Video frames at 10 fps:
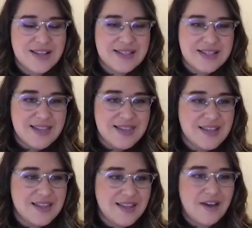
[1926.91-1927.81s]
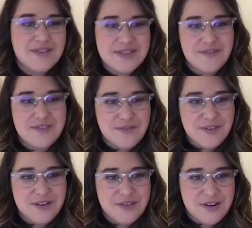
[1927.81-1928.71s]
It's to the love and safety of
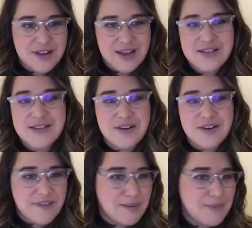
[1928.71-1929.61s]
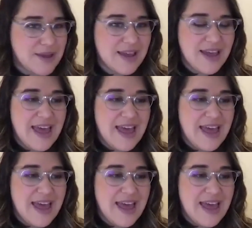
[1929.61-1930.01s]
your kids and your family.